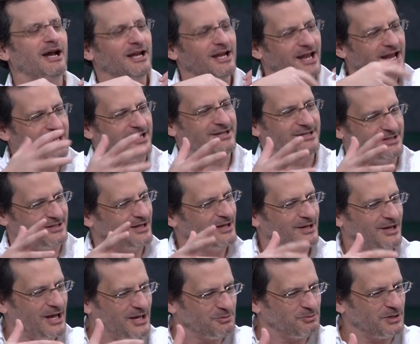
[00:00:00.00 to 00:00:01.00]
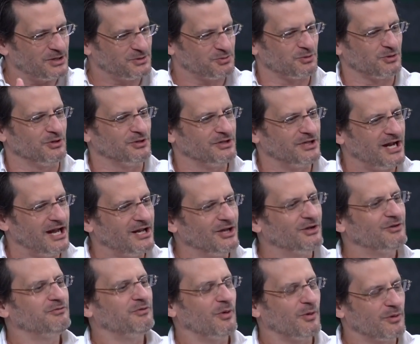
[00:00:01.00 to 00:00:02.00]
liked Westworld, and I
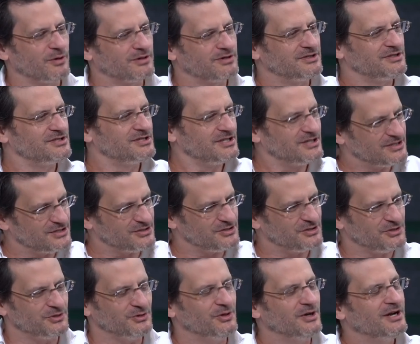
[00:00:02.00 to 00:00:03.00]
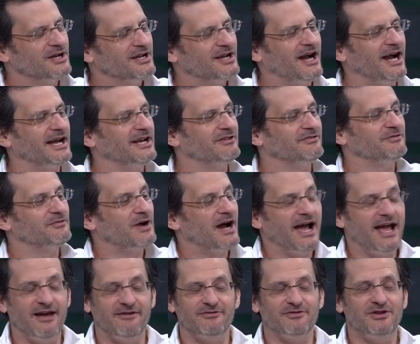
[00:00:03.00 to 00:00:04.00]
look forward to season 2. Kind of. I
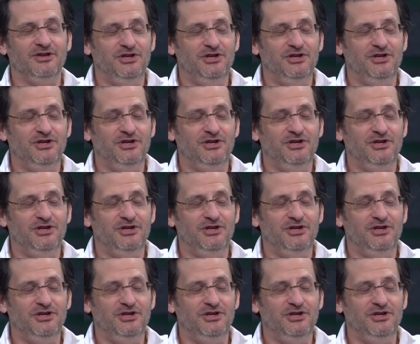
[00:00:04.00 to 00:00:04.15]
have.